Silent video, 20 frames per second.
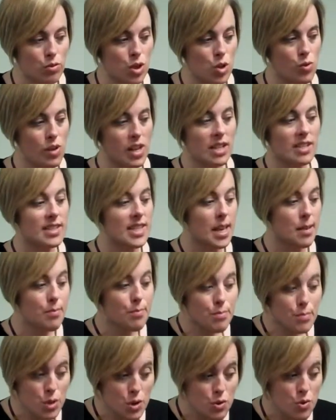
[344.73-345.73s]
You can say
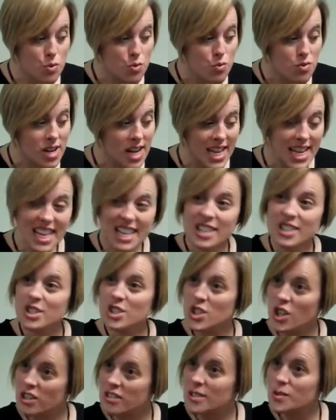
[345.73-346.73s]
moon
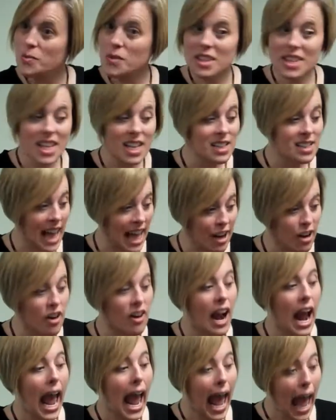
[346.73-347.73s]
starts with the letter
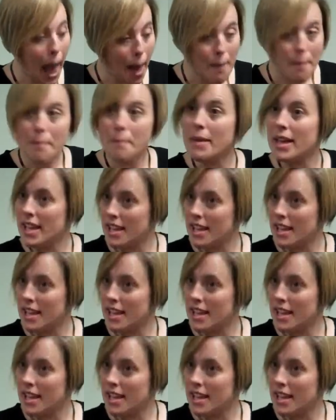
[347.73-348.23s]
M.